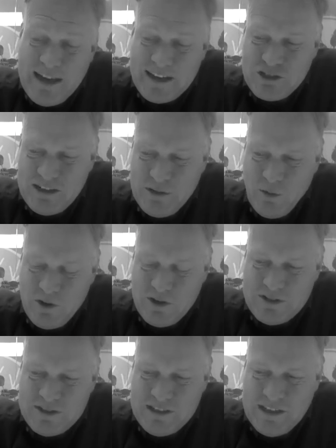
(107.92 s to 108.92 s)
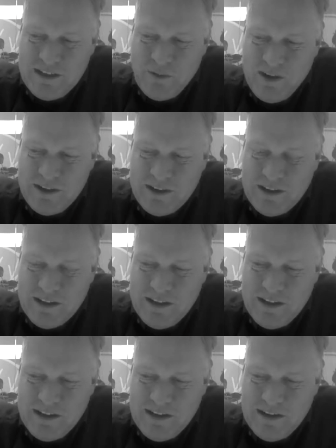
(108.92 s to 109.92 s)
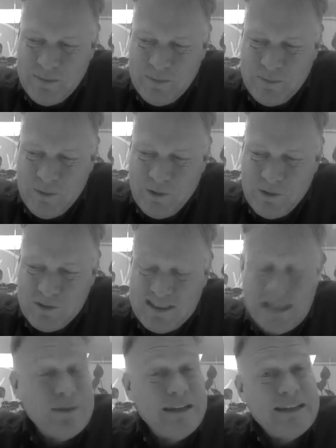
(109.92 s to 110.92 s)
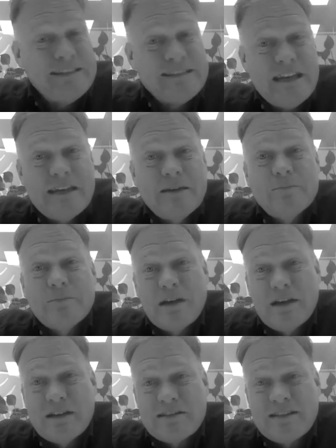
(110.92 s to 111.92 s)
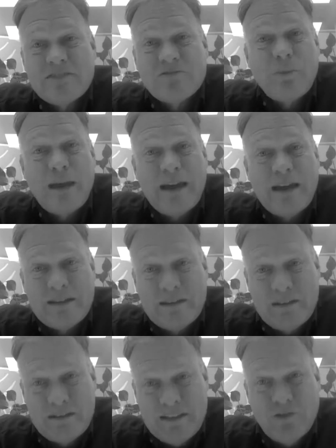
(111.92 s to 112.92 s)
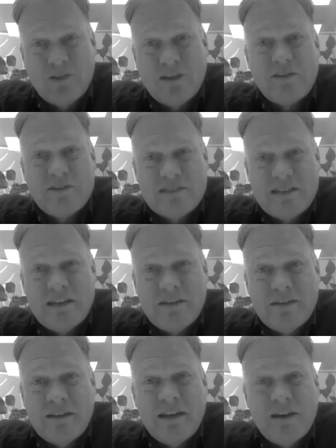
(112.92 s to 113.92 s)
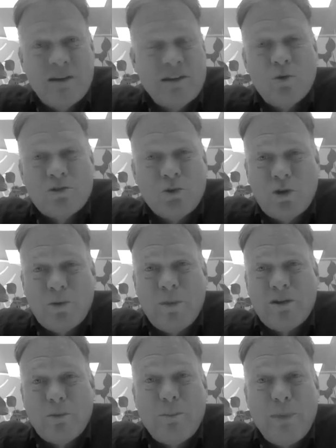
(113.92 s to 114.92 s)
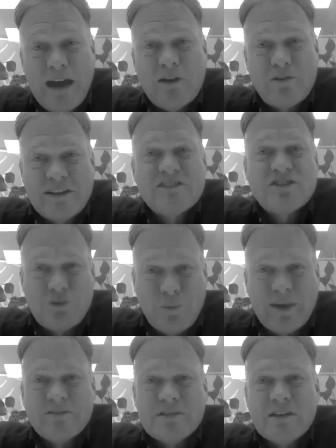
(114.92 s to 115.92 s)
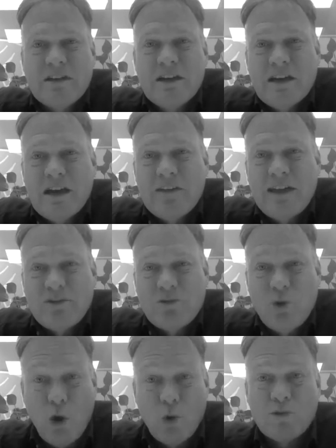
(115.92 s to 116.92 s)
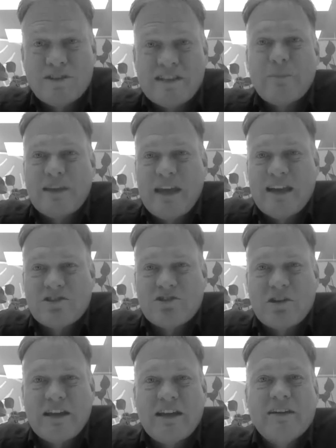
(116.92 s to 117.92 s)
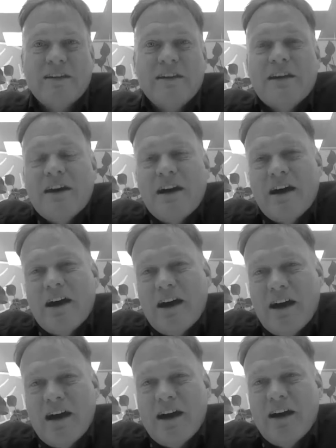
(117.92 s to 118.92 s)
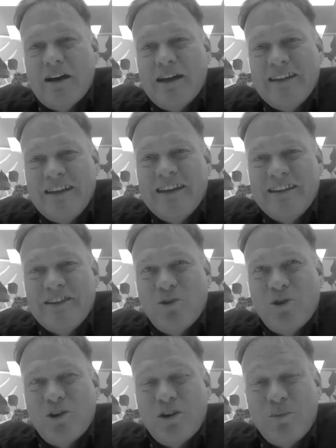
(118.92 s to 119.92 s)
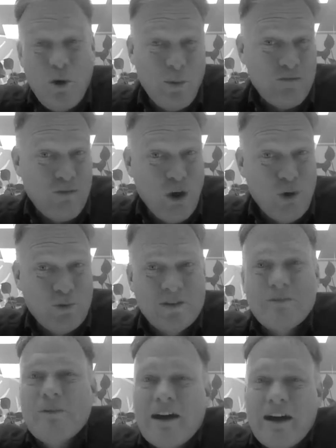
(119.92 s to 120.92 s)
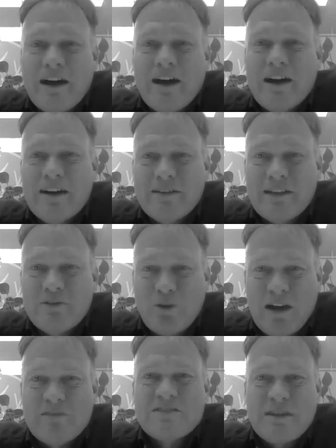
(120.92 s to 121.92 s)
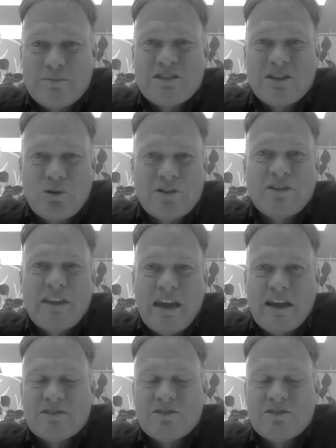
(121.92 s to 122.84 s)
actually was the one on CBDC, central bank digital currency, and they're all talking about a bearer instrument. That you hold something actually in your on a mobile phone, that you have some security there.